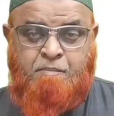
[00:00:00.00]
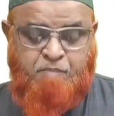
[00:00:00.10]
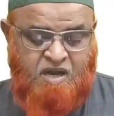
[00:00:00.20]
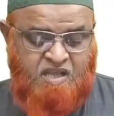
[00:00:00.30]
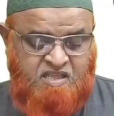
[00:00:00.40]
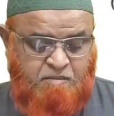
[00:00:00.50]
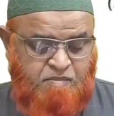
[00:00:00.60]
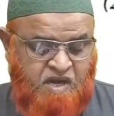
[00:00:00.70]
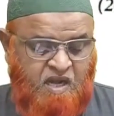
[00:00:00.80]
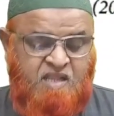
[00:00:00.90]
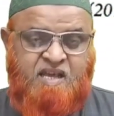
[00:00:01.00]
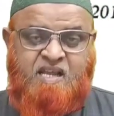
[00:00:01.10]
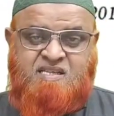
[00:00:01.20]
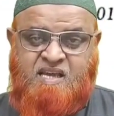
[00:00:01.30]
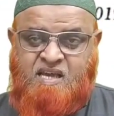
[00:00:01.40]
But in the middle, there
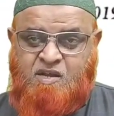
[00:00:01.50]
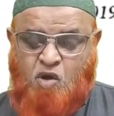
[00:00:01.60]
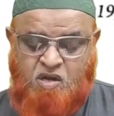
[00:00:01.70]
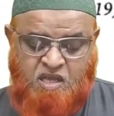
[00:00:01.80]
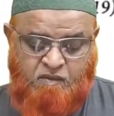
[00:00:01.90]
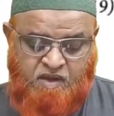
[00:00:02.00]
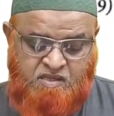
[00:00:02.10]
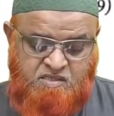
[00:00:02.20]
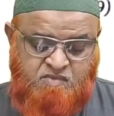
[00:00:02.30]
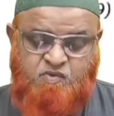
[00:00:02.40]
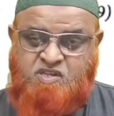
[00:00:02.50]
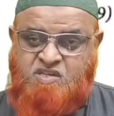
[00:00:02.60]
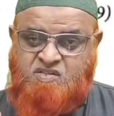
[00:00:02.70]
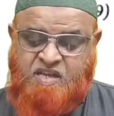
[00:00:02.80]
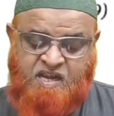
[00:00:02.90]
is a concave lens which
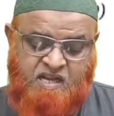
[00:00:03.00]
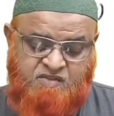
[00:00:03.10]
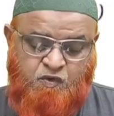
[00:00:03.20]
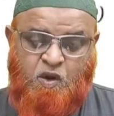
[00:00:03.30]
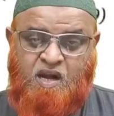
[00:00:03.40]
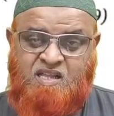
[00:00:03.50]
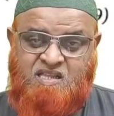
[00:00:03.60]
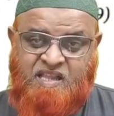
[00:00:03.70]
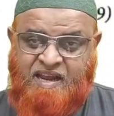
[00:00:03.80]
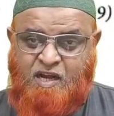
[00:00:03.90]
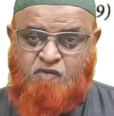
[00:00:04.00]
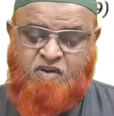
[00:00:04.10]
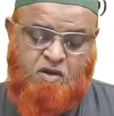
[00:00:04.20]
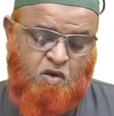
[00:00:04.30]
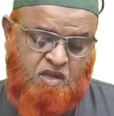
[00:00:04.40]
is taken as focal length negative
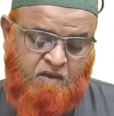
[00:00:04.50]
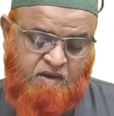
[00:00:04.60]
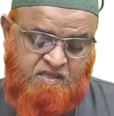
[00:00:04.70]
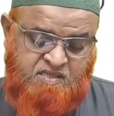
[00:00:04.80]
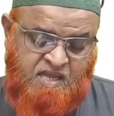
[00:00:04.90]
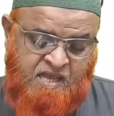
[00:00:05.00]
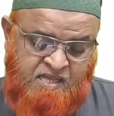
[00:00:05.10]
for a concave lens.